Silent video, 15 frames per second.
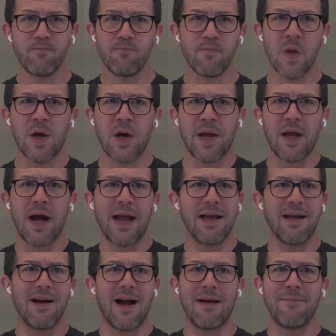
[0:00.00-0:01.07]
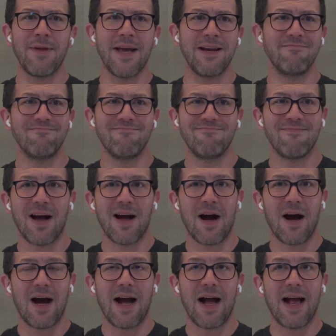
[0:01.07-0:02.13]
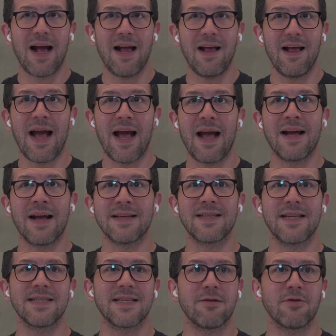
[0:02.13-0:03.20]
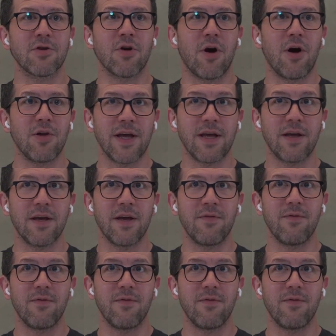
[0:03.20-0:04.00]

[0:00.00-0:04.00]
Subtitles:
Yeah. Like I mean, as it is, I would call like if,